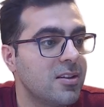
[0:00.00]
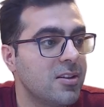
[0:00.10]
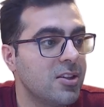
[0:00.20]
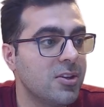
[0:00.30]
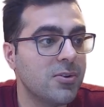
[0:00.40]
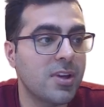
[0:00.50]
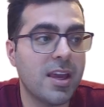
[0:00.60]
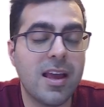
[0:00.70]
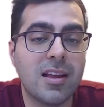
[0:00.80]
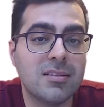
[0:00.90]
you
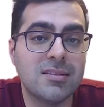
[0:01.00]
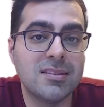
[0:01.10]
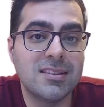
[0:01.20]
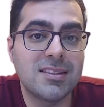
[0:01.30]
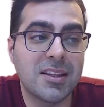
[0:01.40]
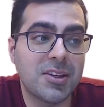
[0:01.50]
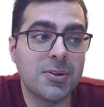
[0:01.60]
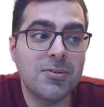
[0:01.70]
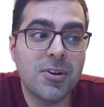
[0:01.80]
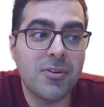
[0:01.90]
can
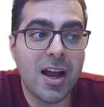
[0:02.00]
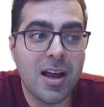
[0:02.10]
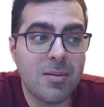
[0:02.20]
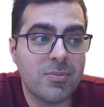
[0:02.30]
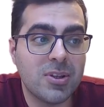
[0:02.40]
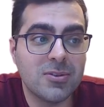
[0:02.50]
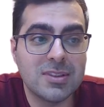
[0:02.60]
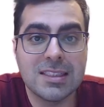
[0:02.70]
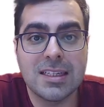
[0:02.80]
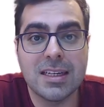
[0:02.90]
secure your app
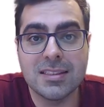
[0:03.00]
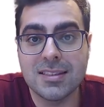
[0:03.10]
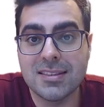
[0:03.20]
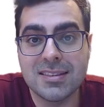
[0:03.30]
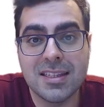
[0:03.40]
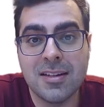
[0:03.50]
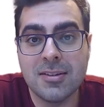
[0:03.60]
using SSL